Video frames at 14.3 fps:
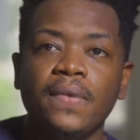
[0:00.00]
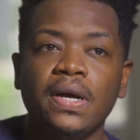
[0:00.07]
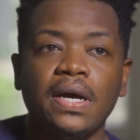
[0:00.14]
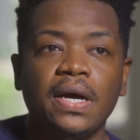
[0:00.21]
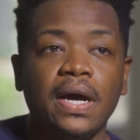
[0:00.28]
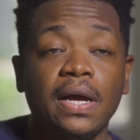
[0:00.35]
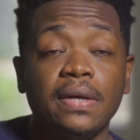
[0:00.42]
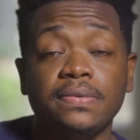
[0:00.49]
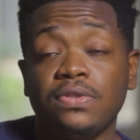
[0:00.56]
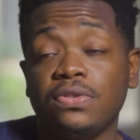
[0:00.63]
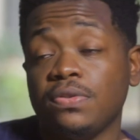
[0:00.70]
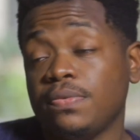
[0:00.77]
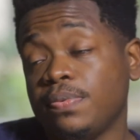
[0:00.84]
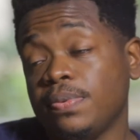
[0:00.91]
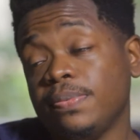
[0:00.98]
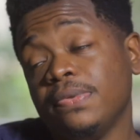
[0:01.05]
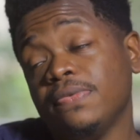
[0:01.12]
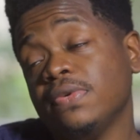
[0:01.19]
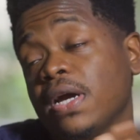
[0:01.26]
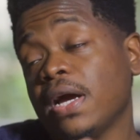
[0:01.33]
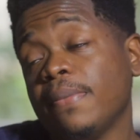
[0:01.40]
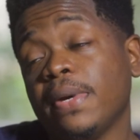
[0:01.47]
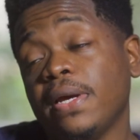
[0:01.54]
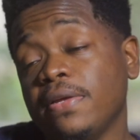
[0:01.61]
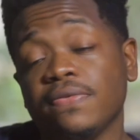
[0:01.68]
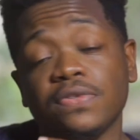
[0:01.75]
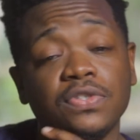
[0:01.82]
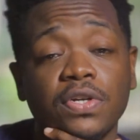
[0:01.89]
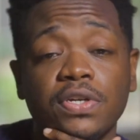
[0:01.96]
I should be real. I might
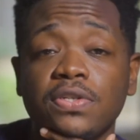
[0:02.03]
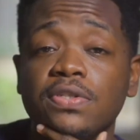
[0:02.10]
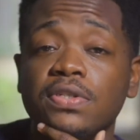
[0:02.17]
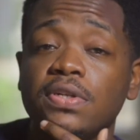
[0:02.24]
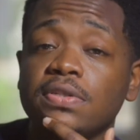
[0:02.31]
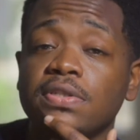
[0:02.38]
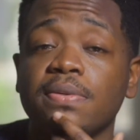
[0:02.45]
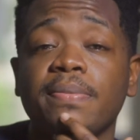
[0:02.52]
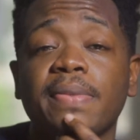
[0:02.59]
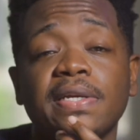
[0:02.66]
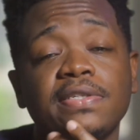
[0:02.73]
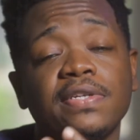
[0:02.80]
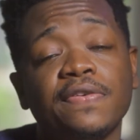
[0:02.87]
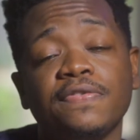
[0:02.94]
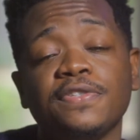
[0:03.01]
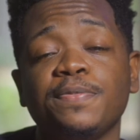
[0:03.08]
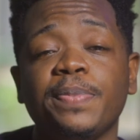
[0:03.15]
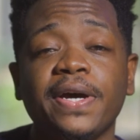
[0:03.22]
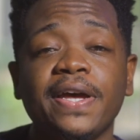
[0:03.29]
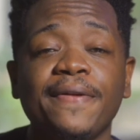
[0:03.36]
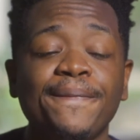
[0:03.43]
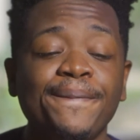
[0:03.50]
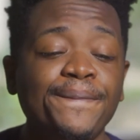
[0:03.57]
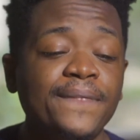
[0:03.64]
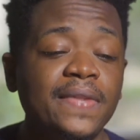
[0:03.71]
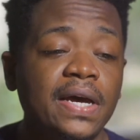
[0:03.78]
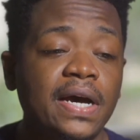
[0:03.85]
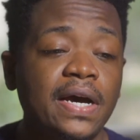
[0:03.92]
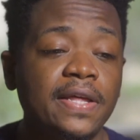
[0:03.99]
even start using it on some of my selfies. But
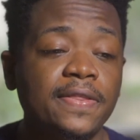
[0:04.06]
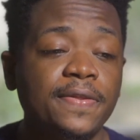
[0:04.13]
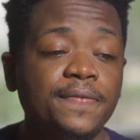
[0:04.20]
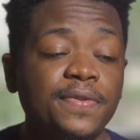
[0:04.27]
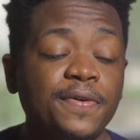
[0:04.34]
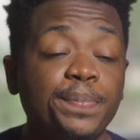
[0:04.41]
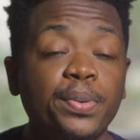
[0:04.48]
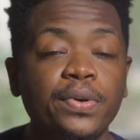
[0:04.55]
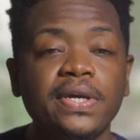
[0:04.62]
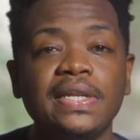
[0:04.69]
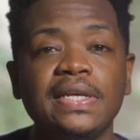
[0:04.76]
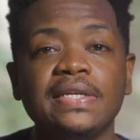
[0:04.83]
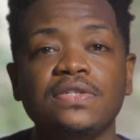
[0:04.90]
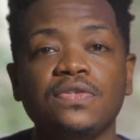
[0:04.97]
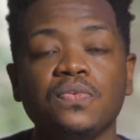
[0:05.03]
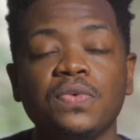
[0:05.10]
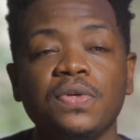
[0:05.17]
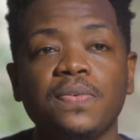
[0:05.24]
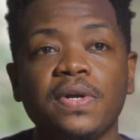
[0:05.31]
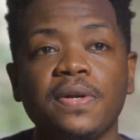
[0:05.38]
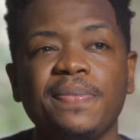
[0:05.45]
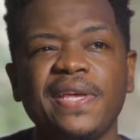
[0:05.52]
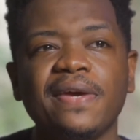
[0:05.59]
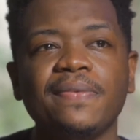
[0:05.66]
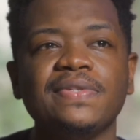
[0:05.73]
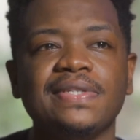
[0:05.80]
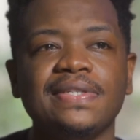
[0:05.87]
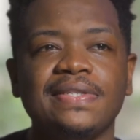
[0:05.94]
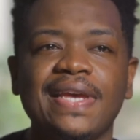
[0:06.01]
the point is, we want to be able
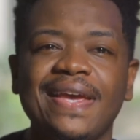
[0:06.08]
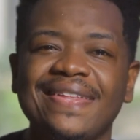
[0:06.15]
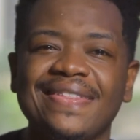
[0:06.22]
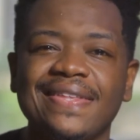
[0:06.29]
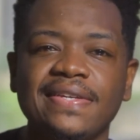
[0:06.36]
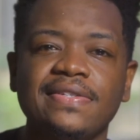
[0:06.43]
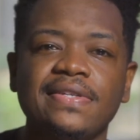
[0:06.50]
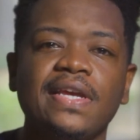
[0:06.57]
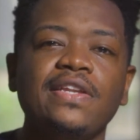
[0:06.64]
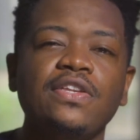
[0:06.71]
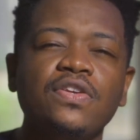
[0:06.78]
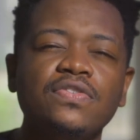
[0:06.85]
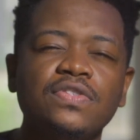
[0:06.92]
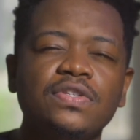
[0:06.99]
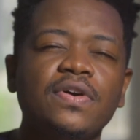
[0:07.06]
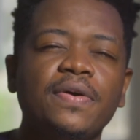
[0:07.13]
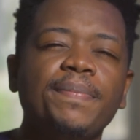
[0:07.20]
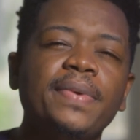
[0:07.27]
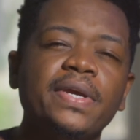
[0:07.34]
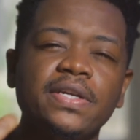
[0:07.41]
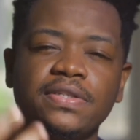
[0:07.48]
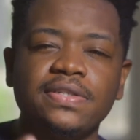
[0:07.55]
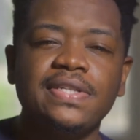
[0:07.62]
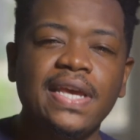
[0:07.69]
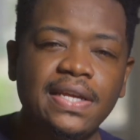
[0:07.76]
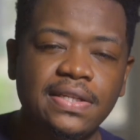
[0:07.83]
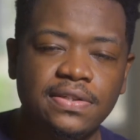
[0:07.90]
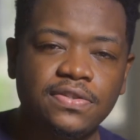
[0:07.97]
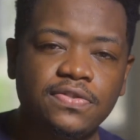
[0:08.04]
to take this and use it on bigger
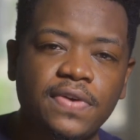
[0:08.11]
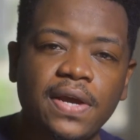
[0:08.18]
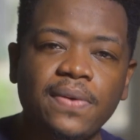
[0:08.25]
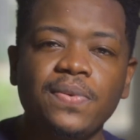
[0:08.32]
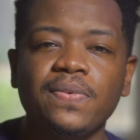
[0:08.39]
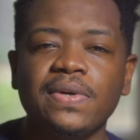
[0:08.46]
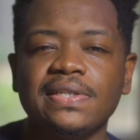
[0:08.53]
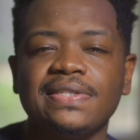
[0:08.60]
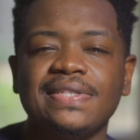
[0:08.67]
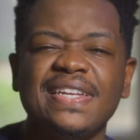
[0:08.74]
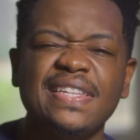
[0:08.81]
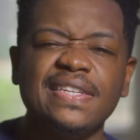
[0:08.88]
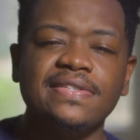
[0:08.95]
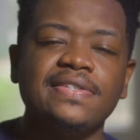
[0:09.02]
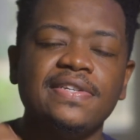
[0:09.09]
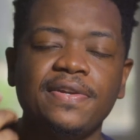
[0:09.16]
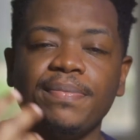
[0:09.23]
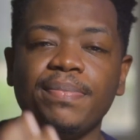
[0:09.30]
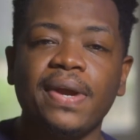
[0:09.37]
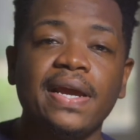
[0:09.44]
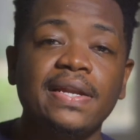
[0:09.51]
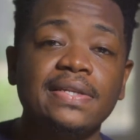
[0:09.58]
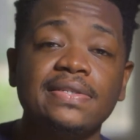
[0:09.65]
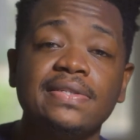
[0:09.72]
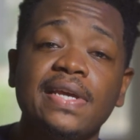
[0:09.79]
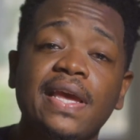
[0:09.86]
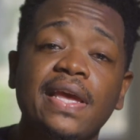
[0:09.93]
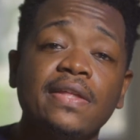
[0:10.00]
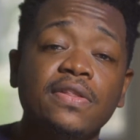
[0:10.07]
stages, right? We want to send this to the brand and
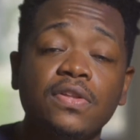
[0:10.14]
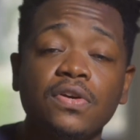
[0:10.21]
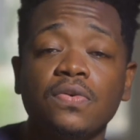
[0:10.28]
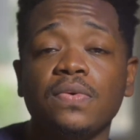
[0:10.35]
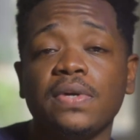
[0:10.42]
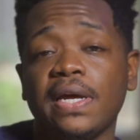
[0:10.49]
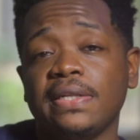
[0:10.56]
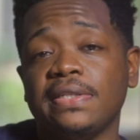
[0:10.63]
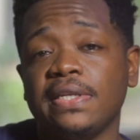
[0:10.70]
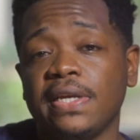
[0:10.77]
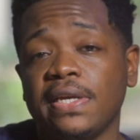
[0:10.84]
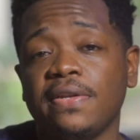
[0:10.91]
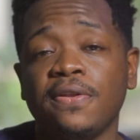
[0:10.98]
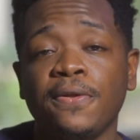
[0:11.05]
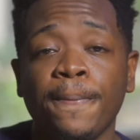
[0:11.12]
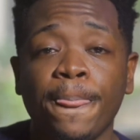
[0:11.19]
say, hey, look what I did.